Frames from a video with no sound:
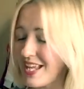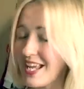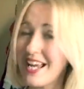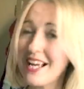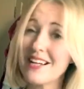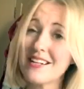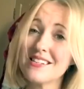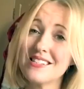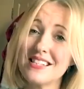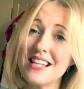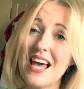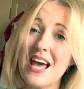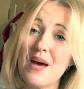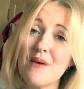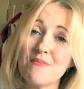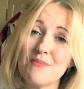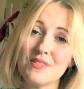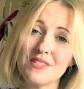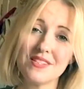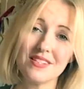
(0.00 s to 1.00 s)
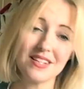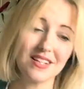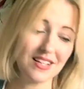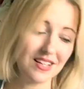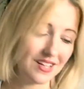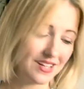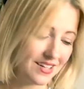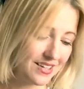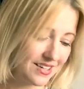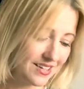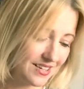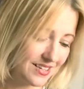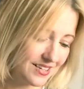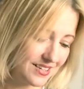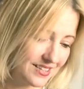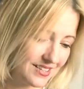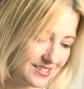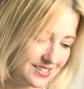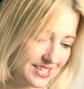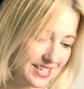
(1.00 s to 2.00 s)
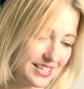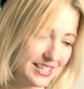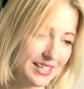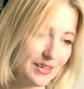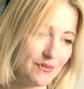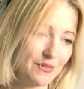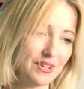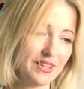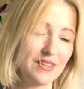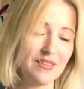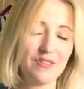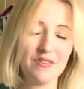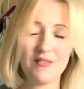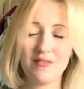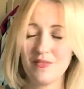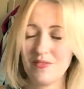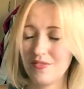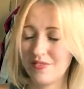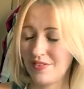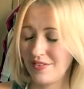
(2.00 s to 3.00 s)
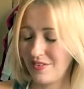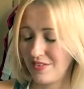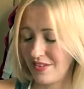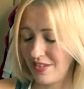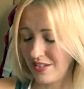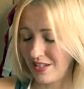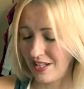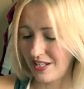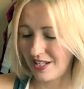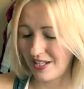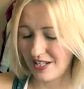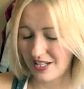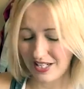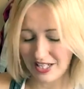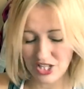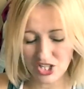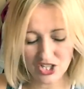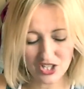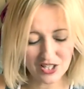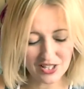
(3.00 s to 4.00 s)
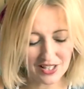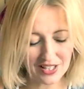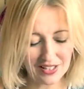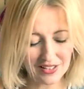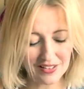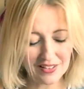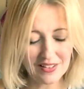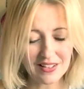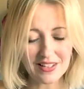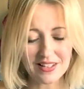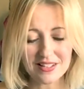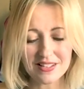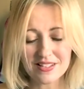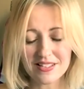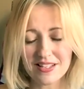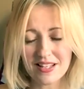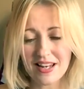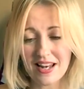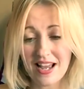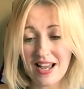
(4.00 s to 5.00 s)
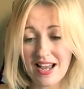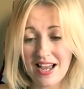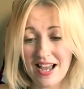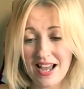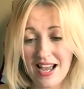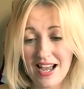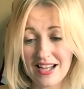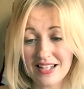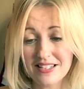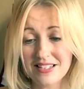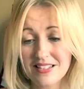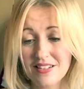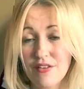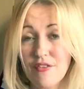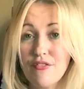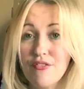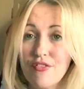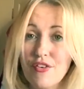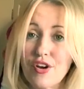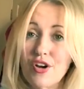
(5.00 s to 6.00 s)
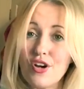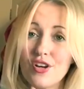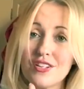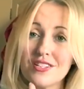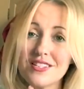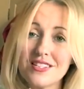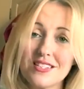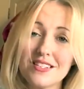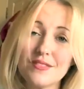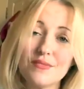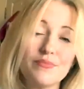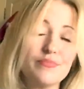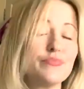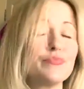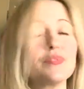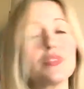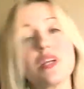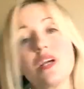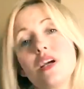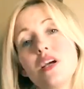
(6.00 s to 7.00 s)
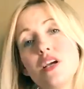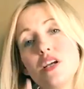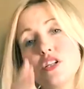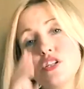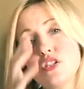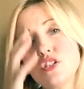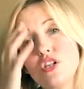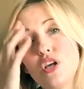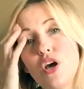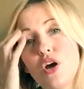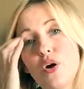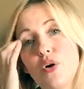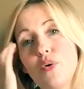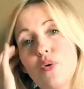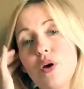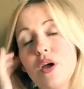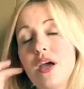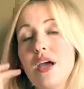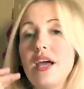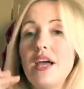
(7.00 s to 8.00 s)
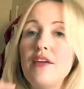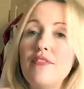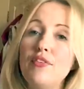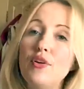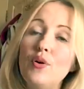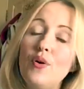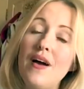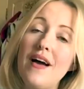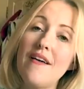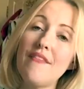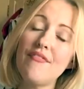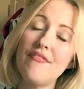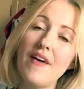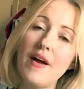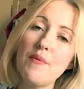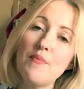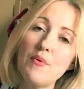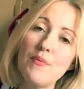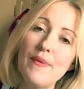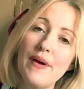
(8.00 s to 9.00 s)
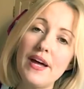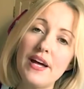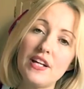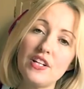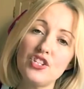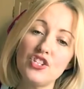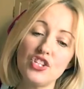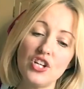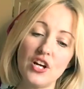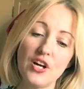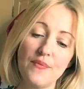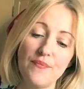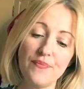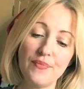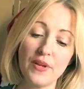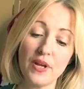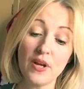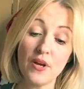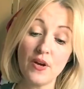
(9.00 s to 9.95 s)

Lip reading: except dealing with the initial illness that I had first. So if you have fibromyalgia,